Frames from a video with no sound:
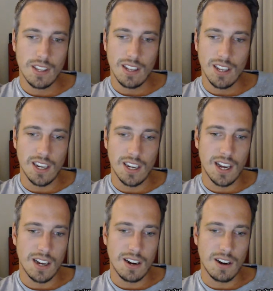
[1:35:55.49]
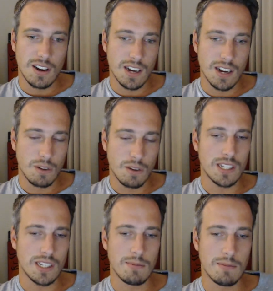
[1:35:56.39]
and then I opened
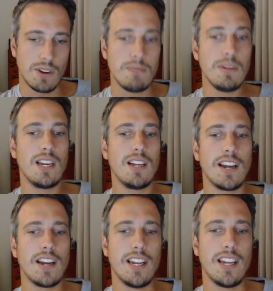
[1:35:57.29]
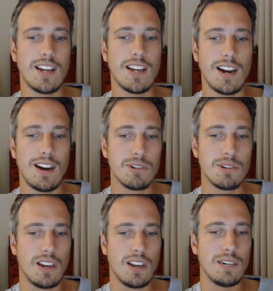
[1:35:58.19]
the table. I immediately got a hand. I was
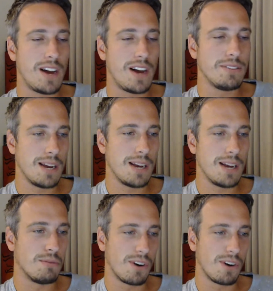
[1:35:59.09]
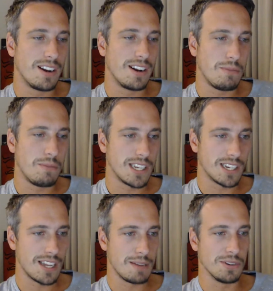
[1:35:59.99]
all in 5 times before I had all my 6
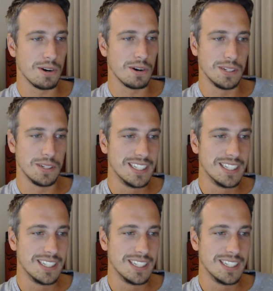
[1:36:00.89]
tables open.